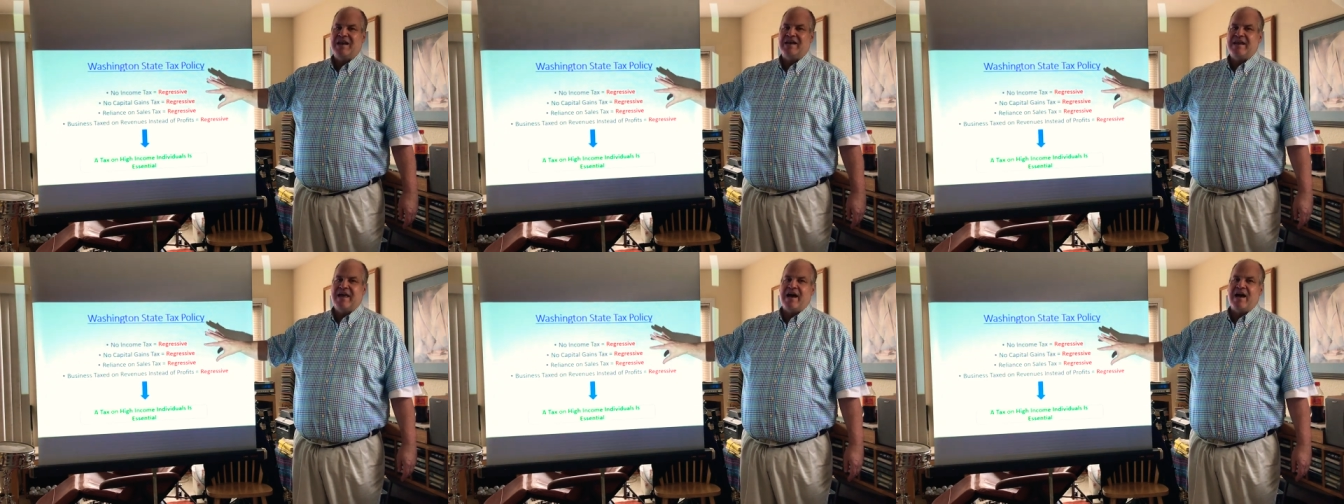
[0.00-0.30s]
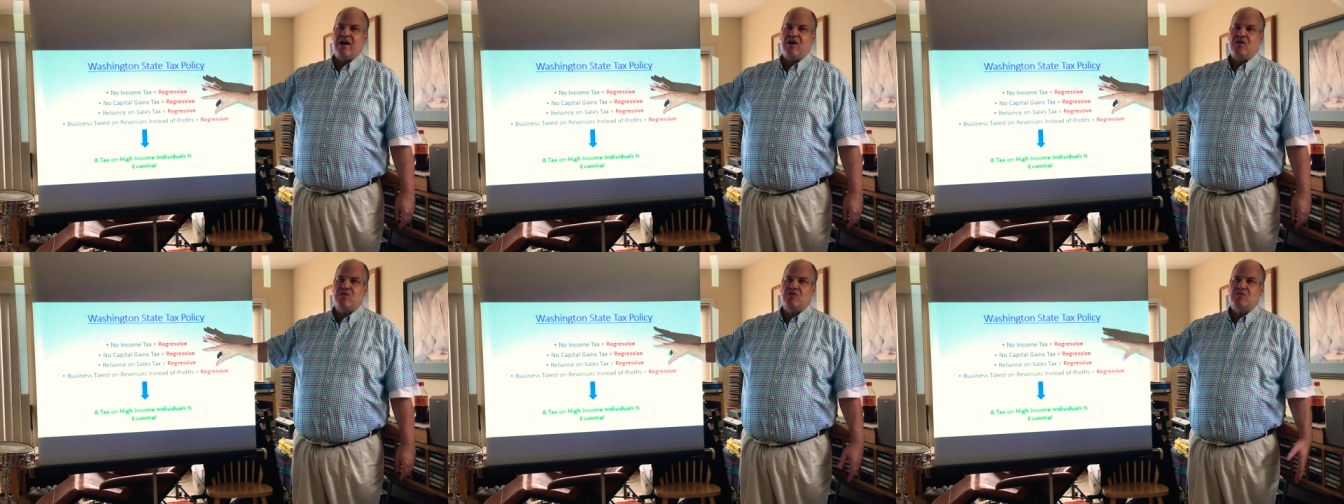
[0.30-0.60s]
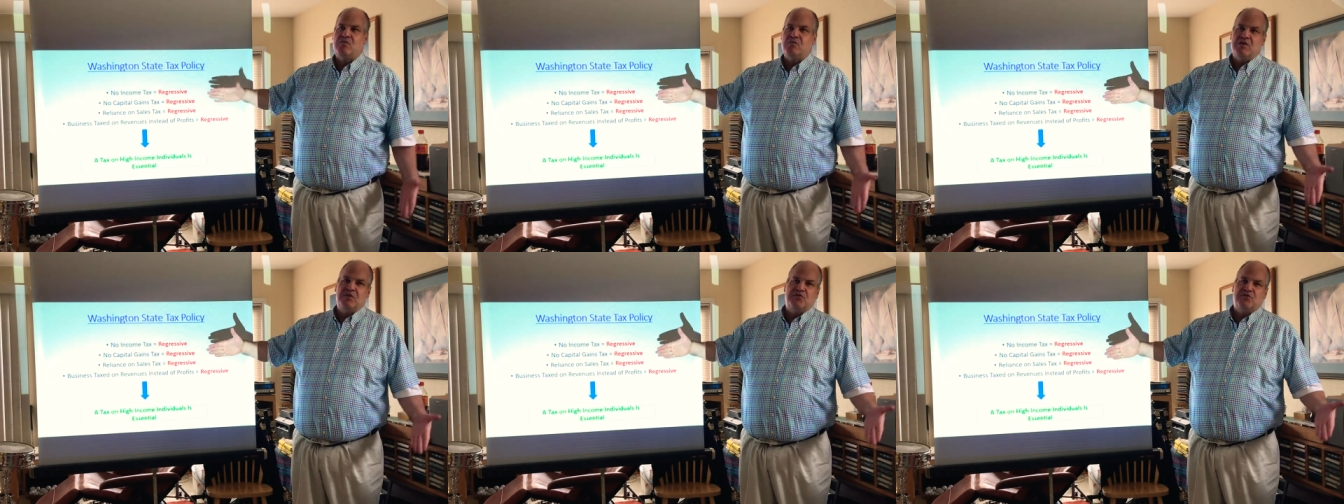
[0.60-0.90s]
And
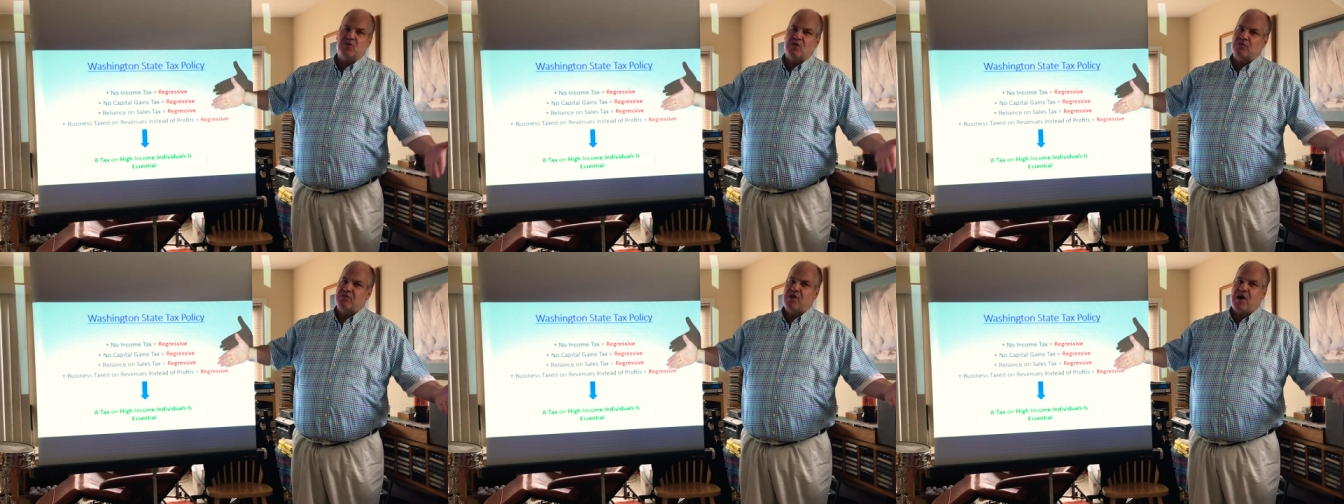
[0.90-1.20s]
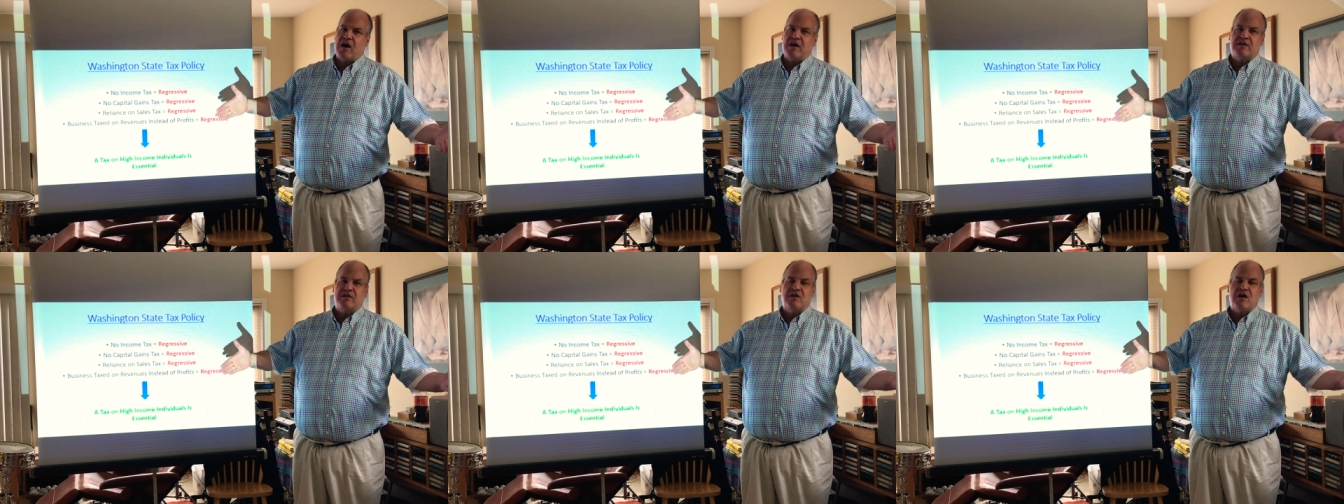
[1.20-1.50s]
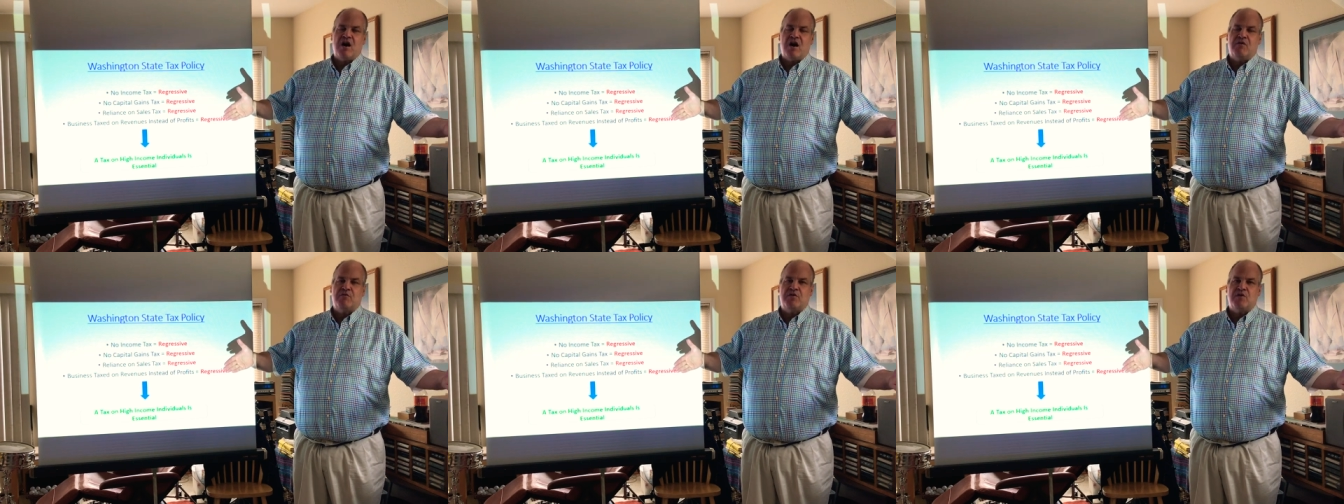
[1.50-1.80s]
now we've sort of gotten
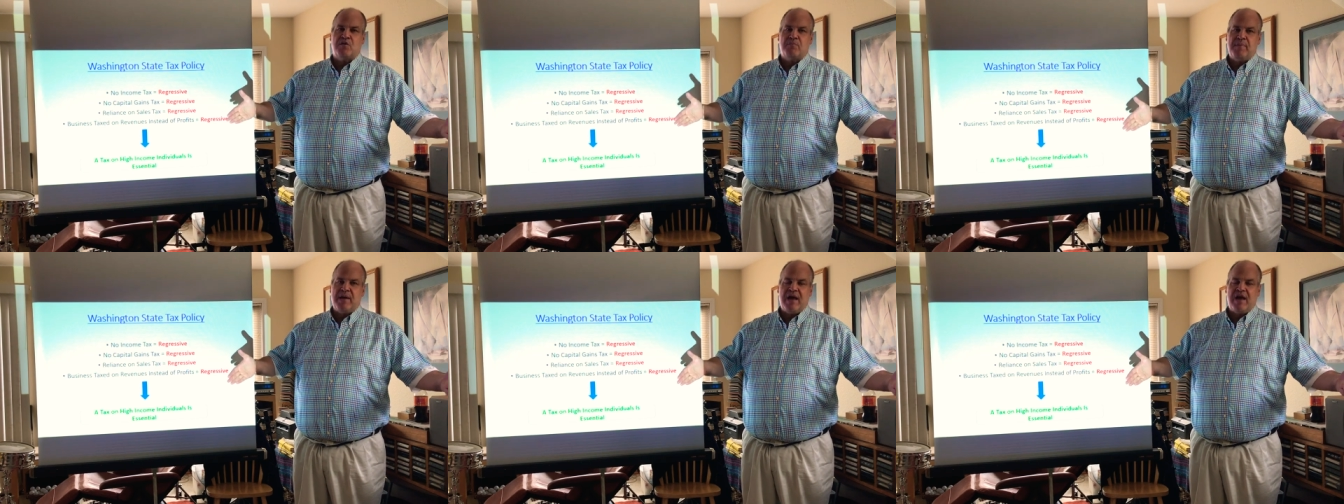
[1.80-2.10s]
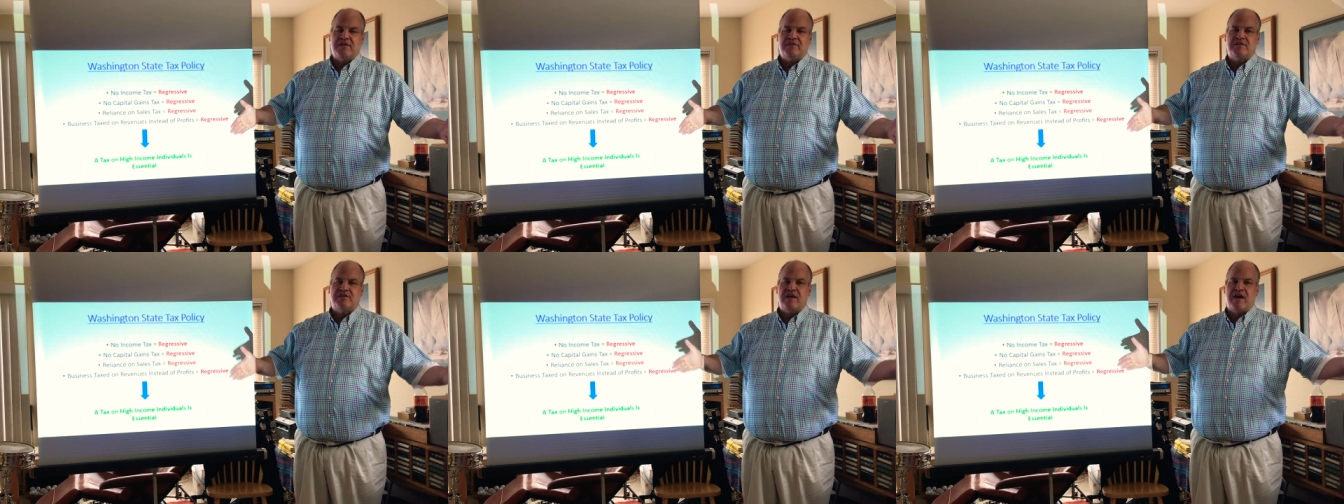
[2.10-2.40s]
caught with our pants